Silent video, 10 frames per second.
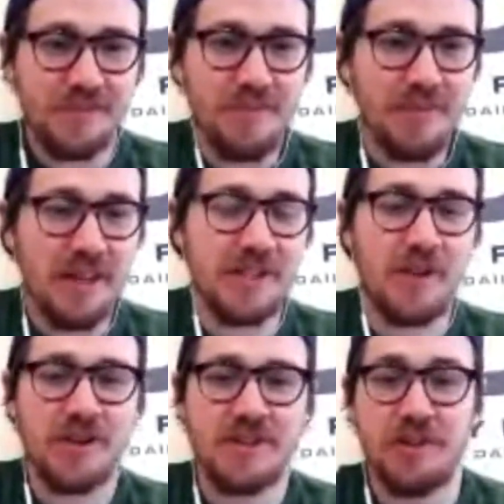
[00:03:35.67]
As far
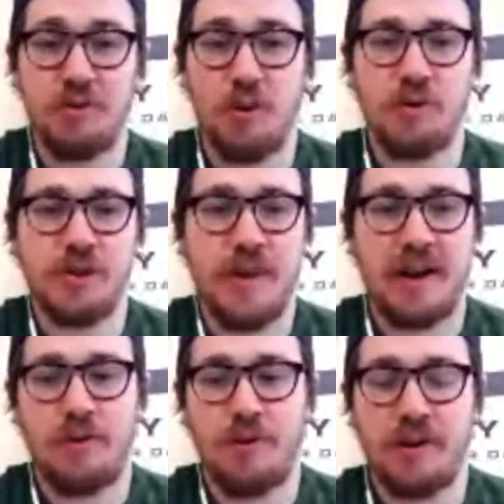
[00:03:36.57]
as the New Orleans
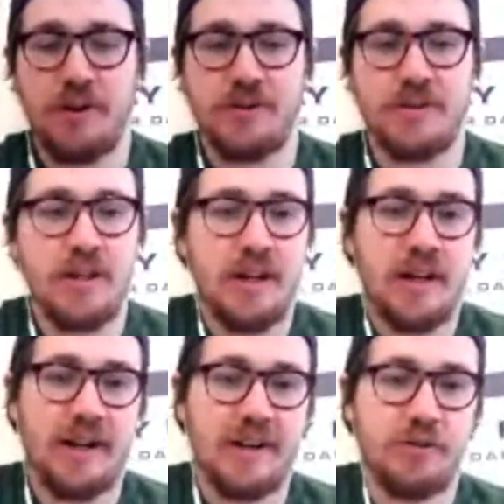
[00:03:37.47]
backcourt goes,
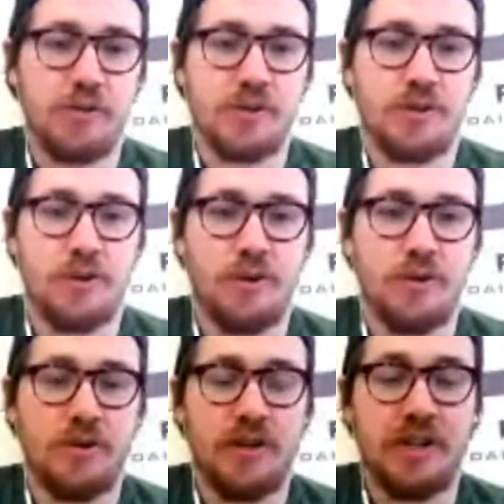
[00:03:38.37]
Norris
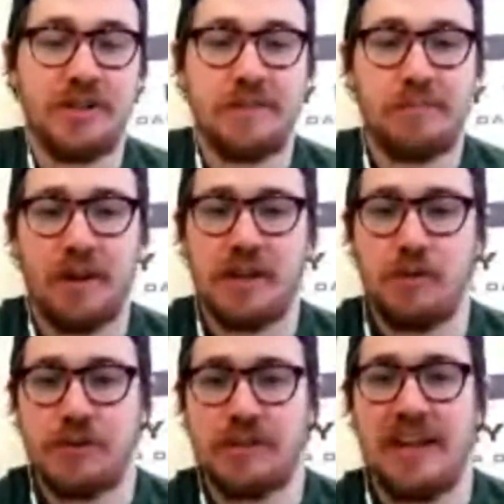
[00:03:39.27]
Cole, he did play. He
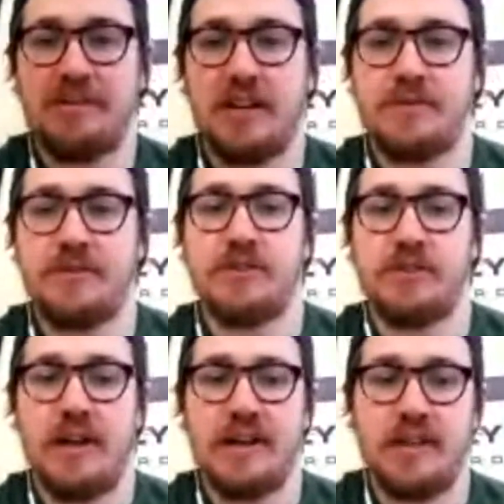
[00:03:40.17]
was a game time decision
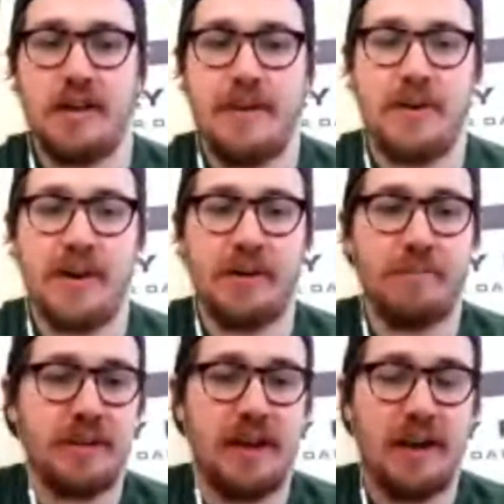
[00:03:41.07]
last time out, had a
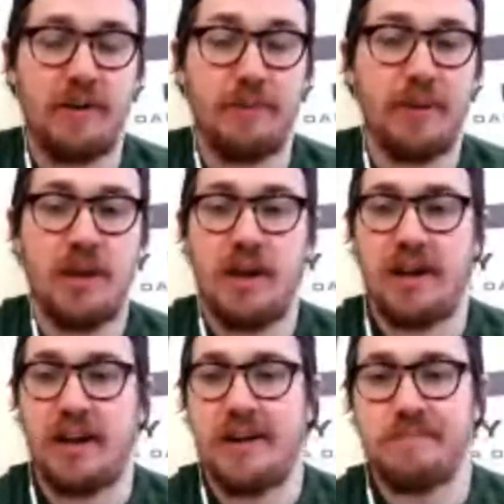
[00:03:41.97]
big game,
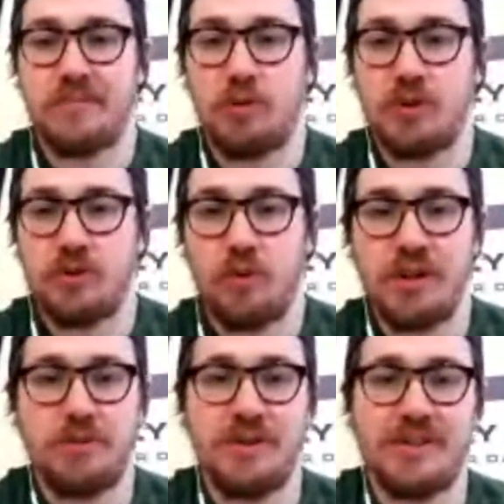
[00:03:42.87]
going
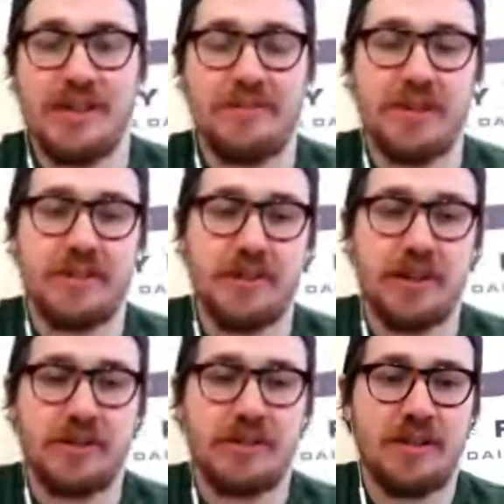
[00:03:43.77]

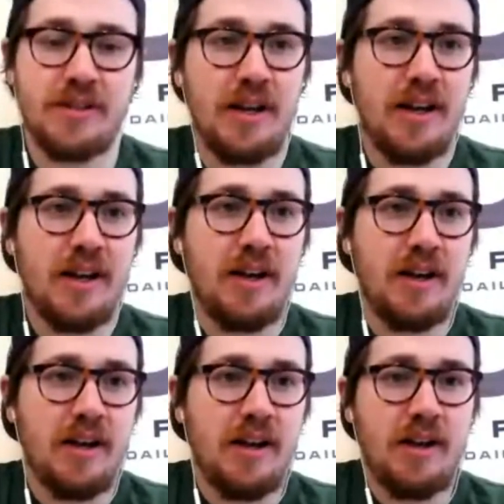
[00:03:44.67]
23-7-6.
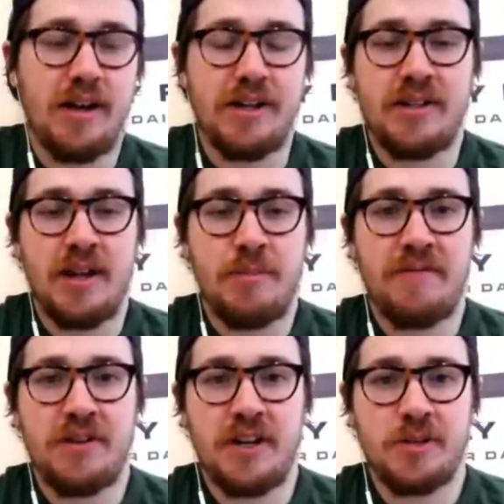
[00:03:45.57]
It's him. If he
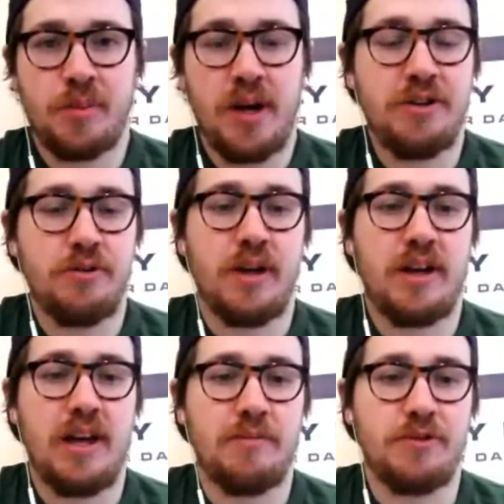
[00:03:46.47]
does play, I do like
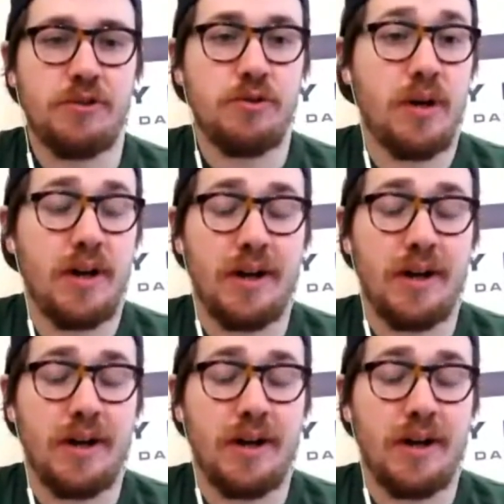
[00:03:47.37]
him too.